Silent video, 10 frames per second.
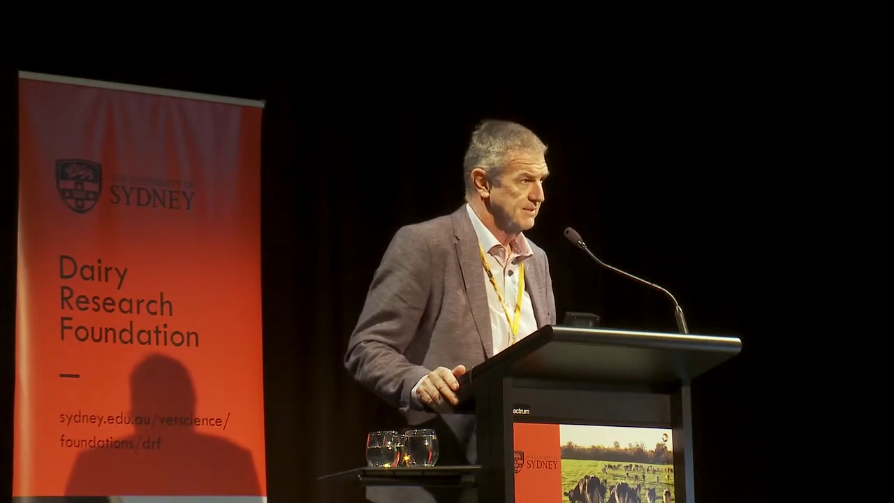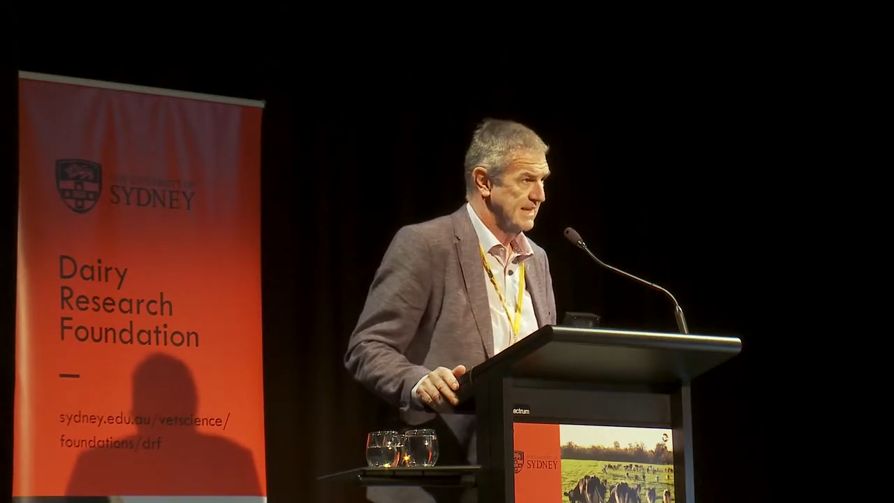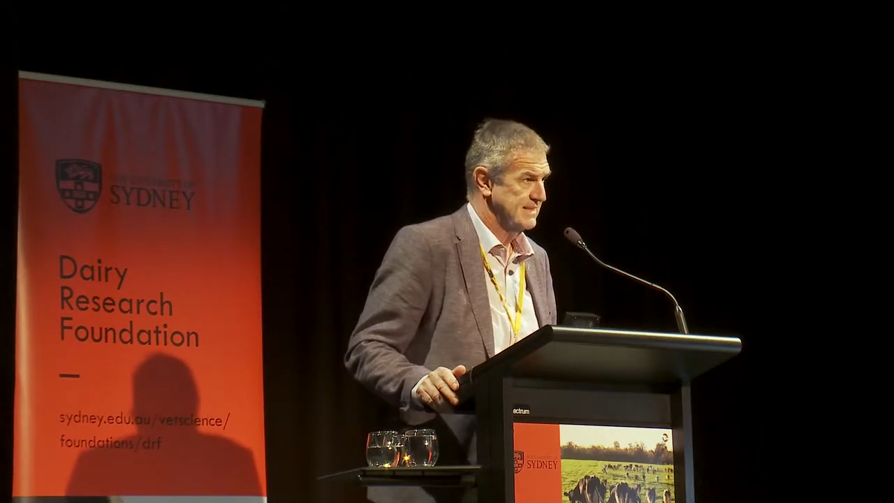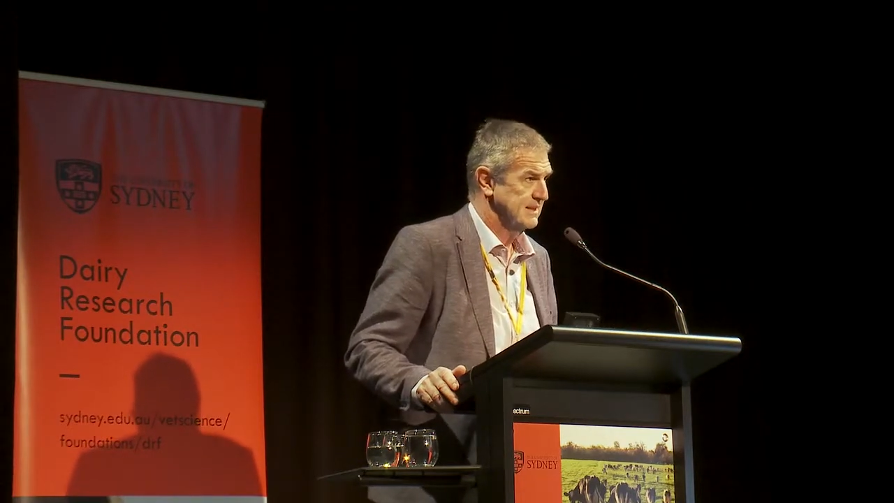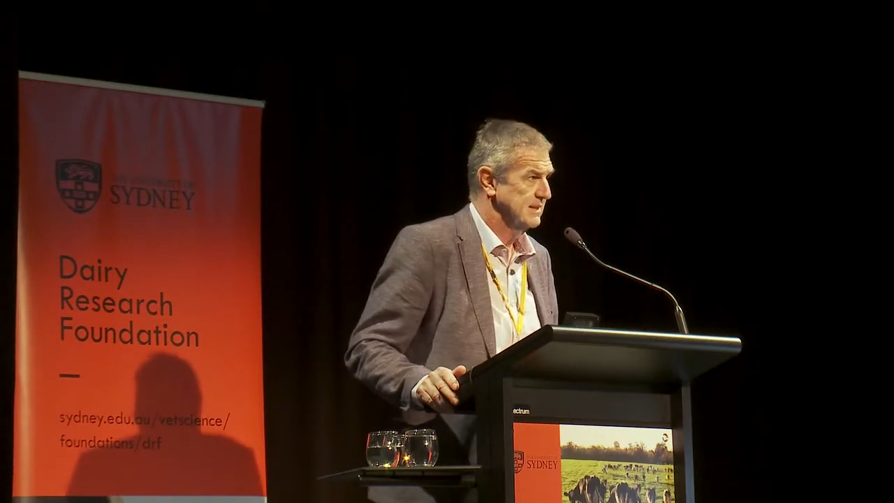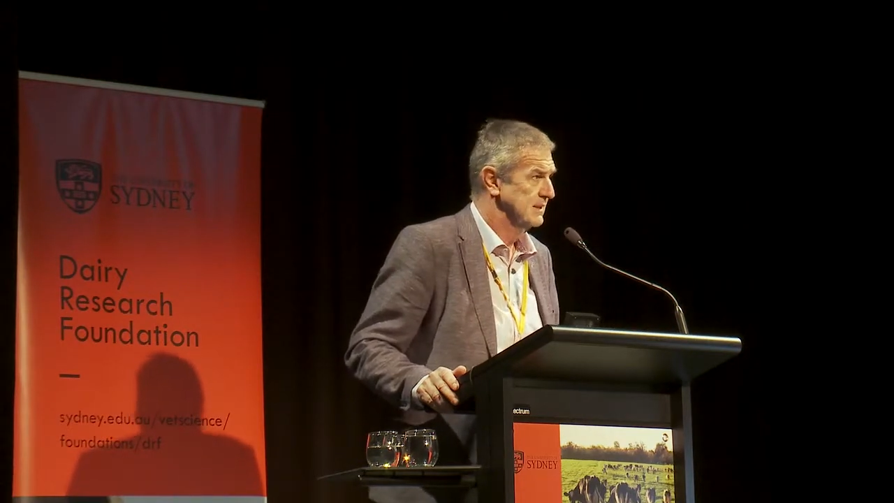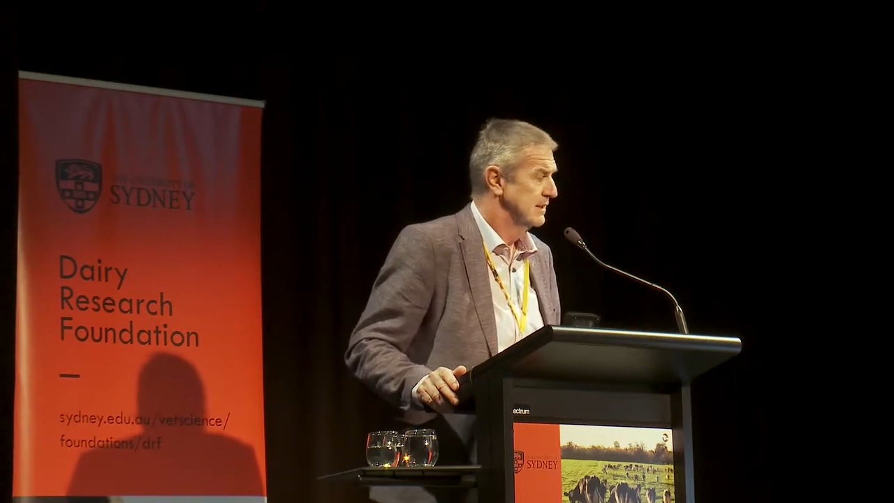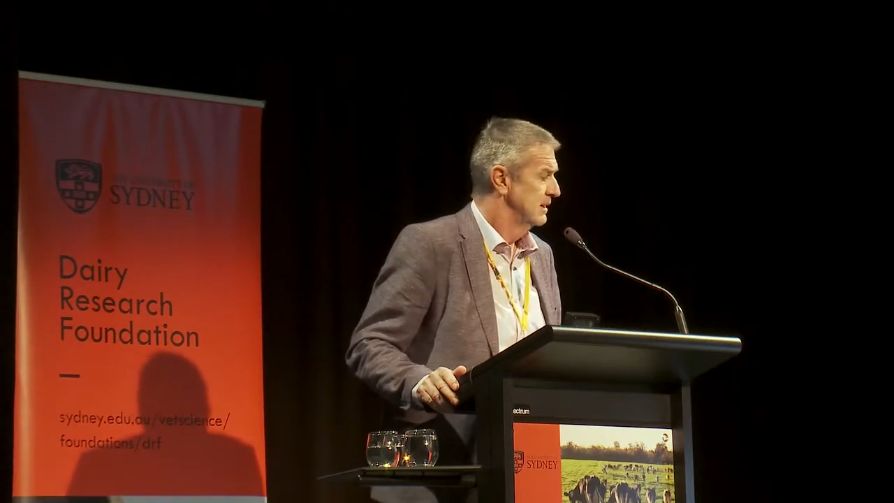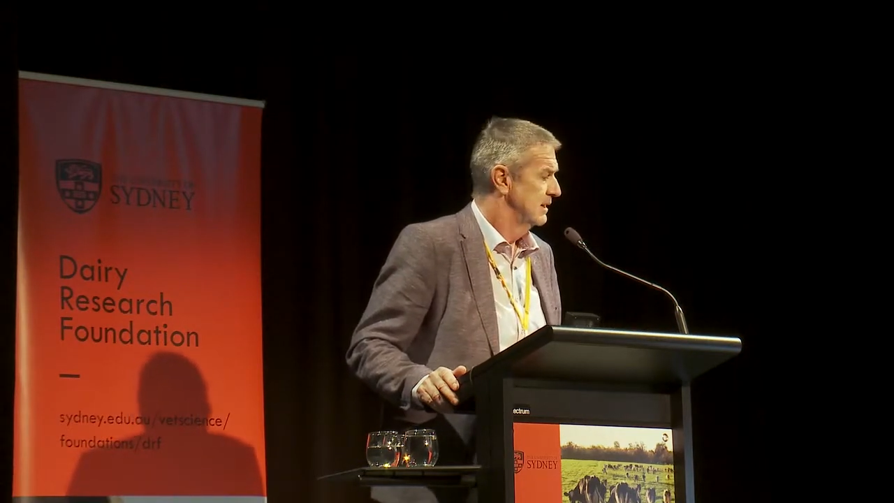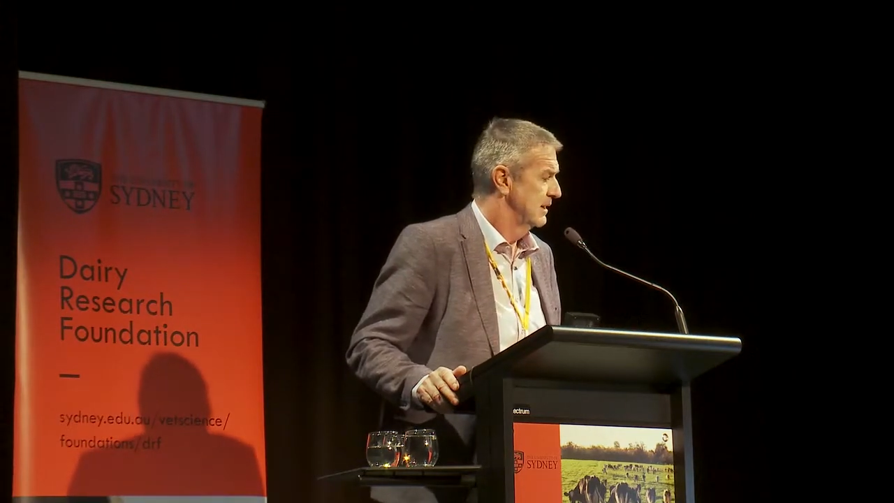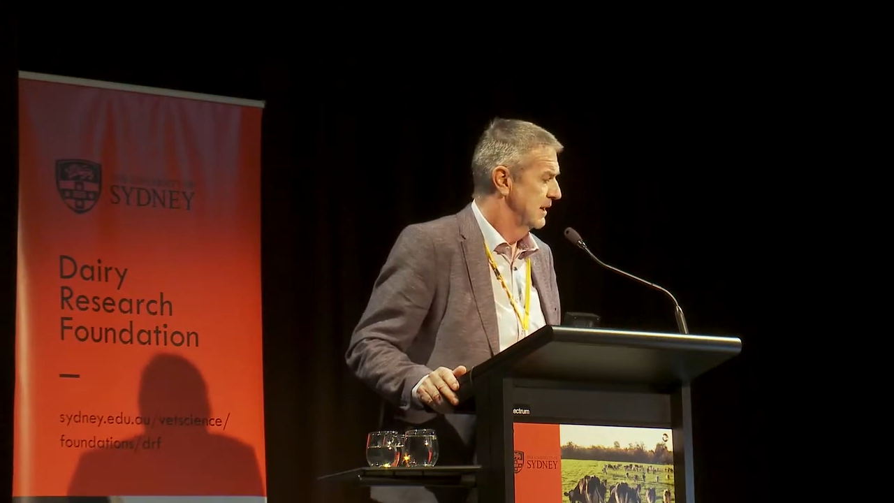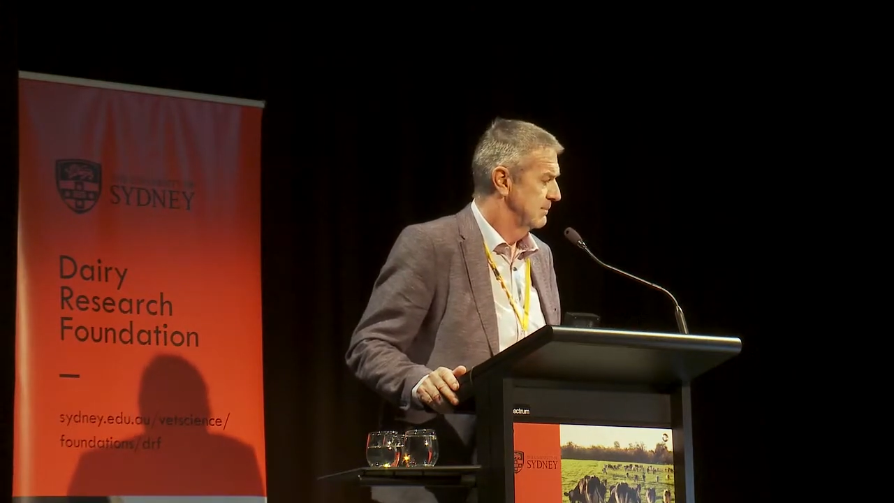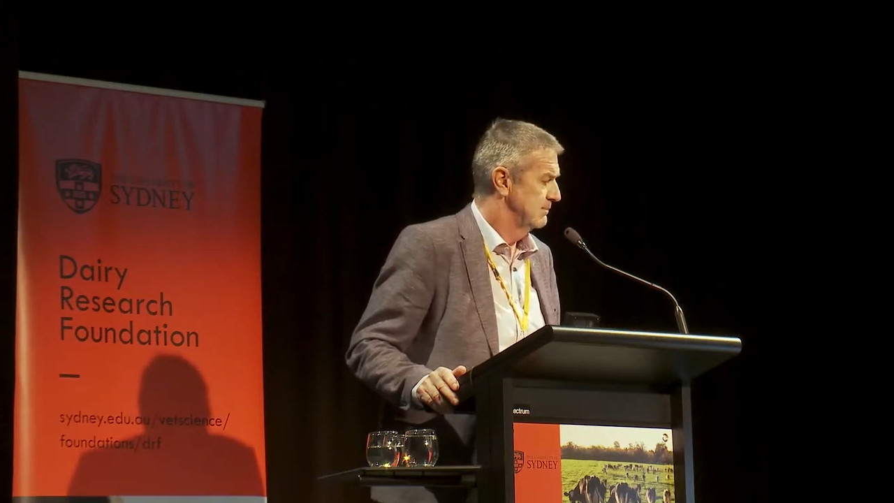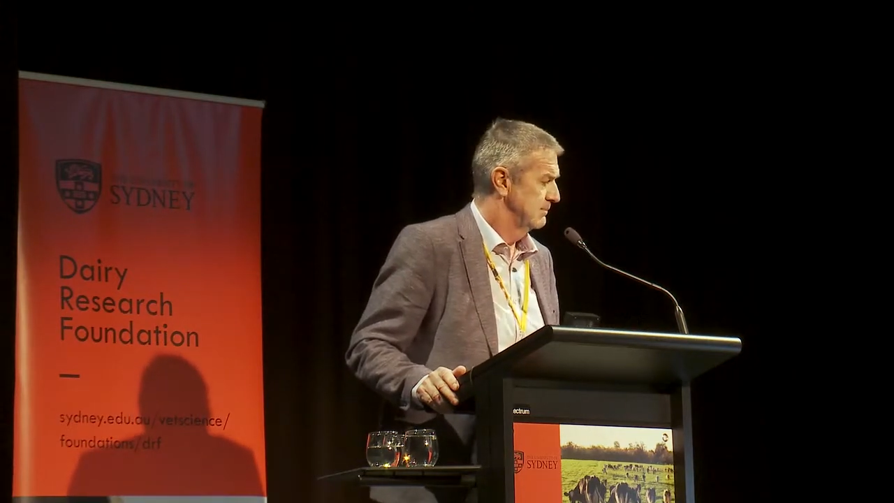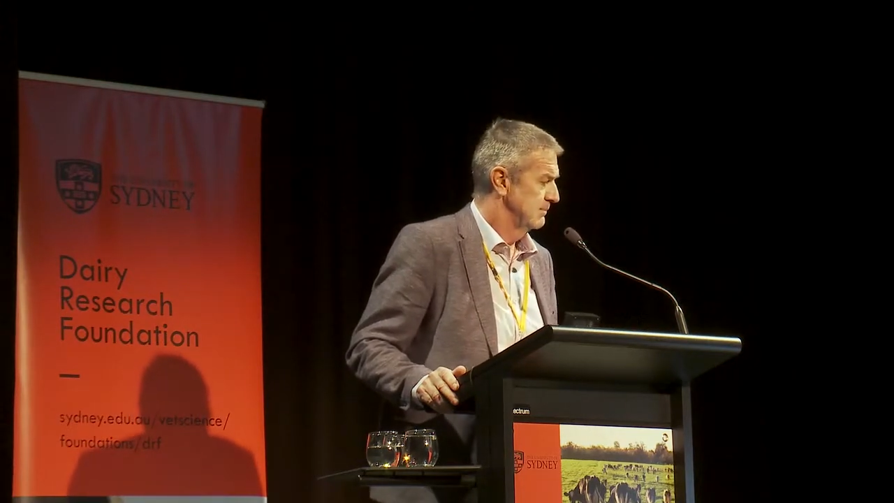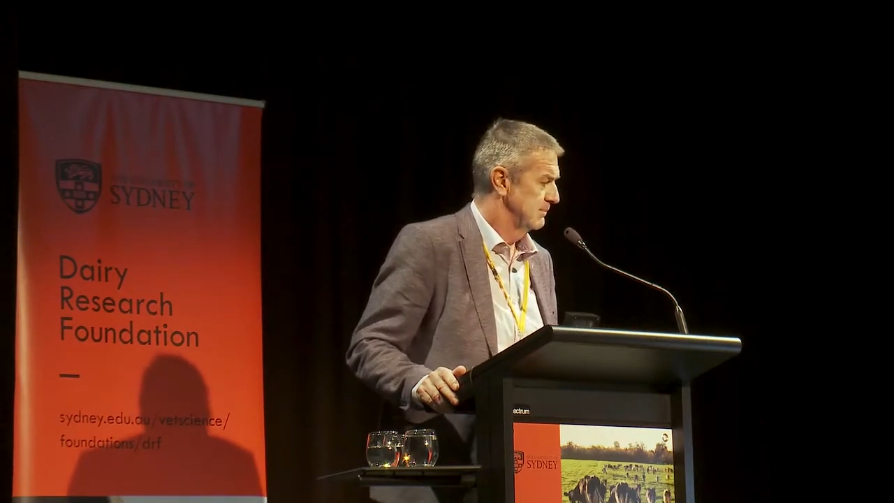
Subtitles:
Tassie in